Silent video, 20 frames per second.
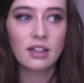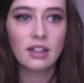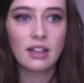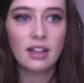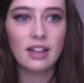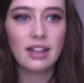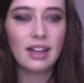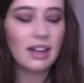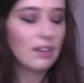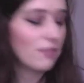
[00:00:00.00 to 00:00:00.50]

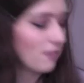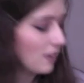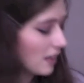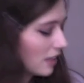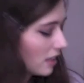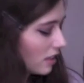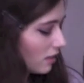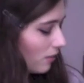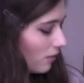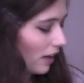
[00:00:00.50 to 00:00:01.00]
it
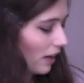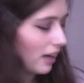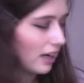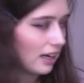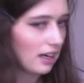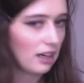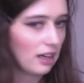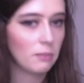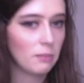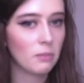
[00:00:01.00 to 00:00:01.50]
feels very
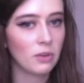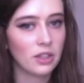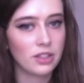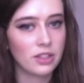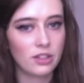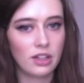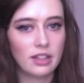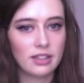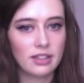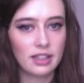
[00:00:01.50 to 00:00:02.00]
kind of
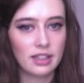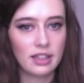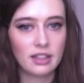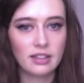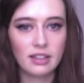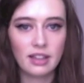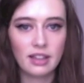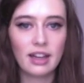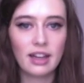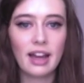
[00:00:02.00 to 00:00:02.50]
moisturizing.
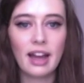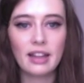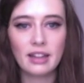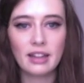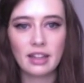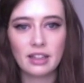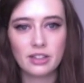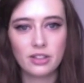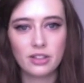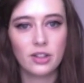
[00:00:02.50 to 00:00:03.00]
Again,
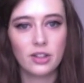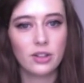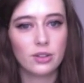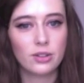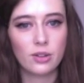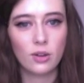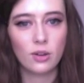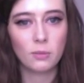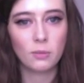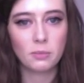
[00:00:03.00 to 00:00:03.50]
like Studio
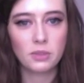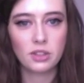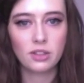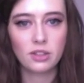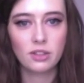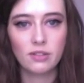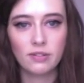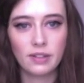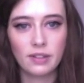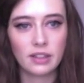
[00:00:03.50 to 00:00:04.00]
Sculpt
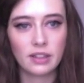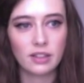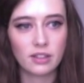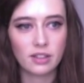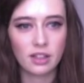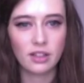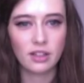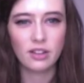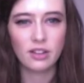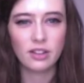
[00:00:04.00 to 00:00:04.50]
feels.
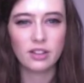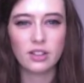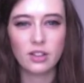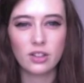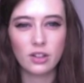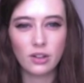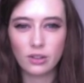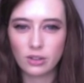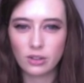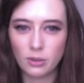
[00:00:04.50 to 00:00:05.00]
I know that
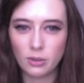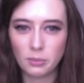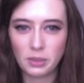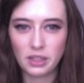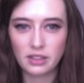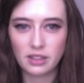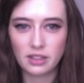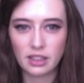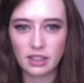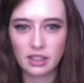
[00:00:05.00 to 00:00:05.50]
Studio Sculpt
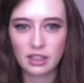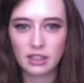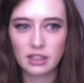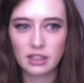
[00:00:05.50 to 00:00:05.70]
has like